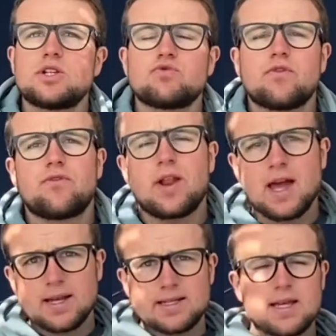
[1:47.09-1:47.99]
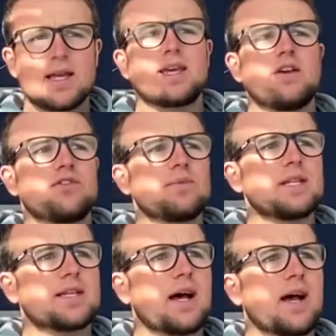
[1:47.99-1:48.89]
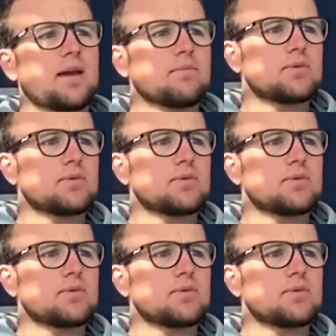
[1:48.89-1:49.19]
to reflect. It gives me time